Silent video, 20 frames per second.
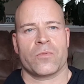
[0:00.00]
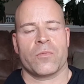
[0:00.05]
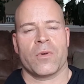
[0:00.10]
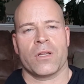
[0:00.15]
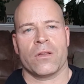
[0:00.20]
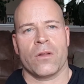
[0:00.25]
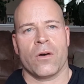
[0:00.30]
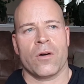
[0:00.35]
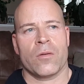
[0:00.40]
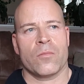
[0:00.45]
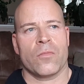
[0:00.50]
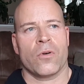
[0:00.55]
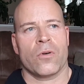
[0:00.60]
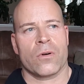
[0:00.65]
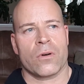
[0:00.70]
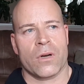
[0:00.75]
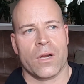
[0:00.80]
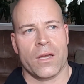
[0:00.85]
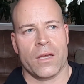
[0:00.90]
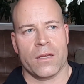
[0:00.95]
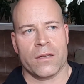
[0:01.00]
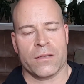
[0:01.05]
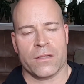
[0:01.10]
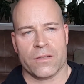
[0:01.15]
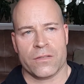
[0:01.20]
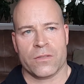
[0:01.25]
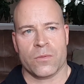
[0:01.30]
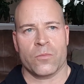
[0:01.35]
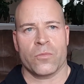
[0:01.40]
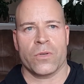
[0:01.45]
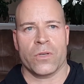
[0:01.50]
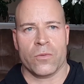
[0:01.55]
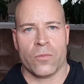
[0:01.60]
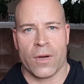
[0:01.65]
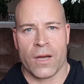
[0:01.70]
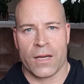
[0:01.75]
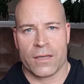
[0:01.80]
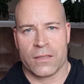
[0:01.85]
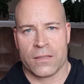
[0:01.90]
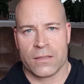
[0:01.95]
with my lawnmower and did some weed
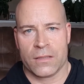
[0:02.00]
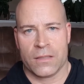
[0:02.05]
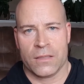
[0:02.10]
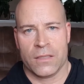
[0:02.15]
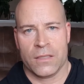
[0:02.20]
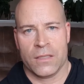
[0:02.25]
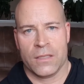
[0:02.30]
whacking.